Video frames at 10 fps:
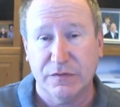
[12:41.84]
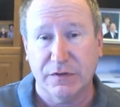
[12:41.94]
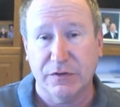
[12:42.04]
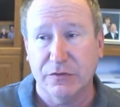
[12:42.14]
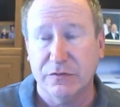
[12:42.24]

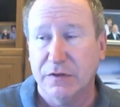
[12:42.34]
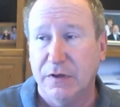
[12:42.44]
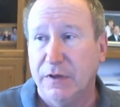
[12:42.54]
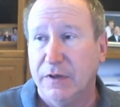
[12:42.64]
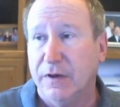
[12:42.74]

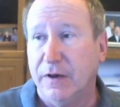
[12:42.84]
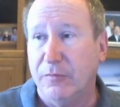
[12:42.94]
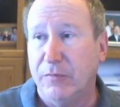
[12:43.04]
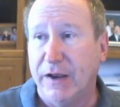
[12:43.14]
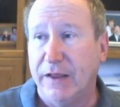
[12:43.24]
skills.
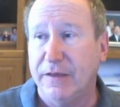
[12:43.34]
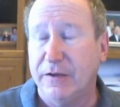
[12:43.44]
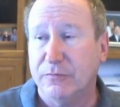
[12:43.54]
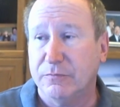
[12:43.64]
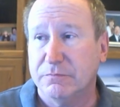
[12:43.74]
And I
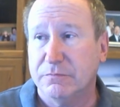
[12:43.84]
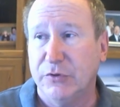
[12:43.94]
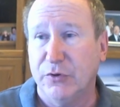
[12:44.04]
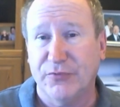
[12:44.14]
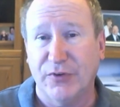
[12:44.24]
think
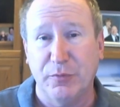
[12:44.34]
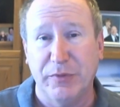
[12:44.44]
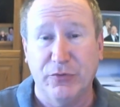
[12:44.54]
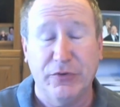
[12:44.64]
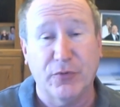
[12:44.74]

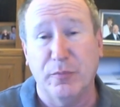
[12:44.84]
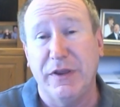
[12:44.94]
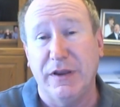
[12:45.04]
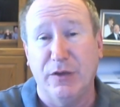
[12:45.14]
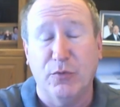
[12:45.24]
fundamentally for
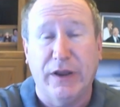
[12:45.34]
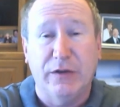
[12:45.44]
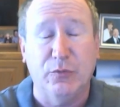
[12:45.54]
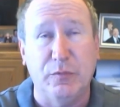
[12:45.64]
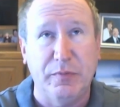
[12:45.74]
me
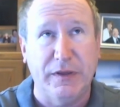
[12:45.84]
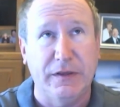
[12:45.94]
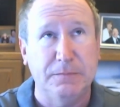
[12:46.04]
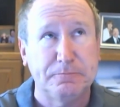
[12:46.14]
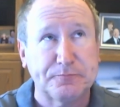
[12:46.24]
anyway, it would
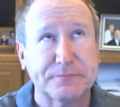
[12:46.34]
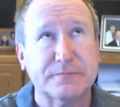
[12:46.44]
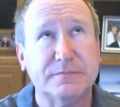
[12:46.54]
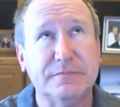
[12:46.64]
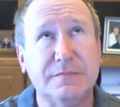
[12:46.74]
be,
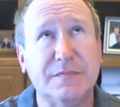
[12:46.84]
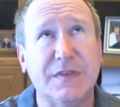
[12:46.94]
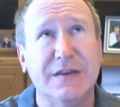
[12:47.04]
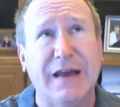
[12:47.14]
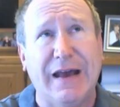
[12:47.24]

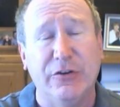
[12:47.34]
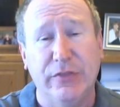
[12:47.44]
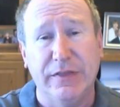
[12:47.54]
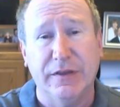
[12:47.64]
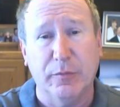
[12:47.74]
how
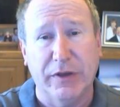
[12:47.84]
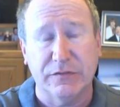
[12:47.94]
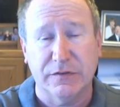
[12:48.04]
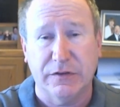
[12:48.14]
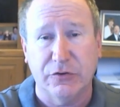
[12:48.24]
do they think
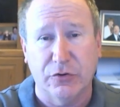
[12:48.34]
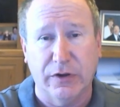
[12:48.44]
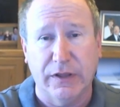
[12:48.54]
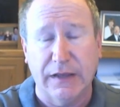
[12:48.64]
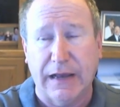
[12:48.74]
about
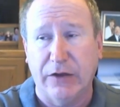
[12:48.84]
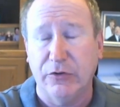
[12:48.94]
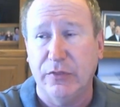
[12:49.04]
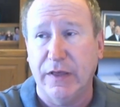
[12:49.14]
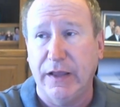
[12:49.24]
security? How
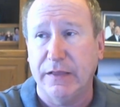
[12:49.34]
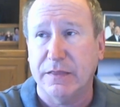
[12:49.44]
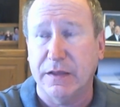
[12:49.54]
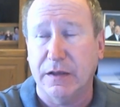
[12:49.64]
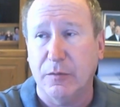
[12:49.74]
do they
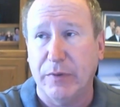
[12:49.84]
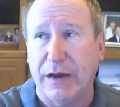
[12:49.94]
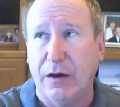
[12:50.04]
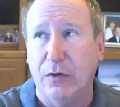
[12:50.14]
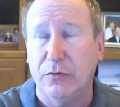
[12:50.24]
think
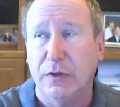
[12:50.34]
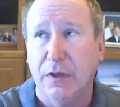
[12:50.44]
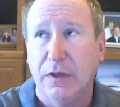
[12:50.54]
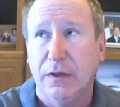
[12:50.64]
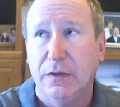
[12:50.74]
about
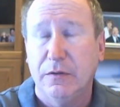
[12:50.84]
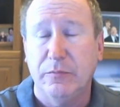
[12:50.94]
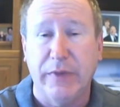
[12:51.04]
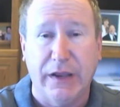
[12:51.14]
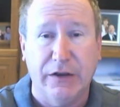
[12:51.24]

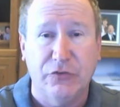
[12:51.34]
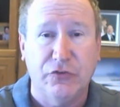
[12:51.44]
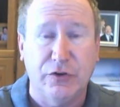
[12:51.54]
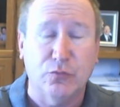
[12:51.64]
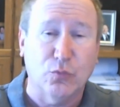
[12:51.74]

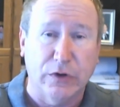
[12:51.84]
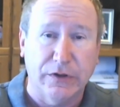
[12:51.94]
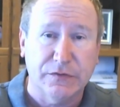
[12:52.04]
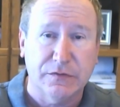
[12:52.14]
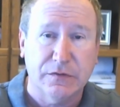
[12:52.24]
managing
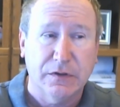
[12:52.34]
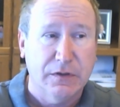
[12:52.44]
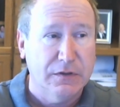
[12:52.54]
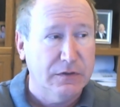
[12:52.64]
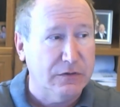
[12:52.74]
risk?
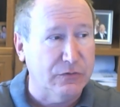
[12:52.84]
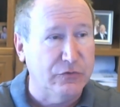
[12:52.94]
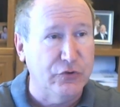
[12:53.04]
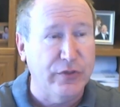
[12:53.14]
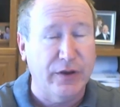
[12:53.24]

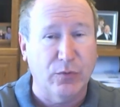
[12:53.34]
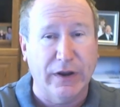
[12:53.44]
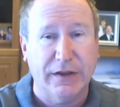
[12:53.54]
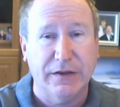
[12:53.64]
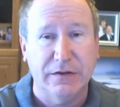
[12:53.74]
Do they
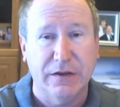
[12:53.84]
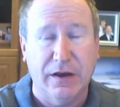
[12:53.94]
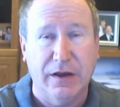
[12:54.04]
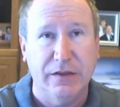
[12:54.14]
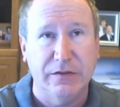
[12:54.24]

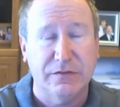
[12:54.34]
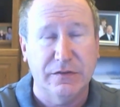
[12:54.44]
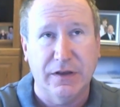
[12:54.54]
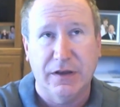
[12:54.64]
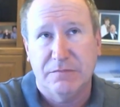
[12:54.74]
recognize
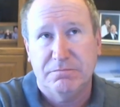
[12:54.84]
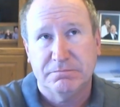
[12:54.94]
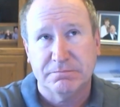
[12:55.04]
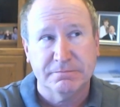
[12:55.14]
that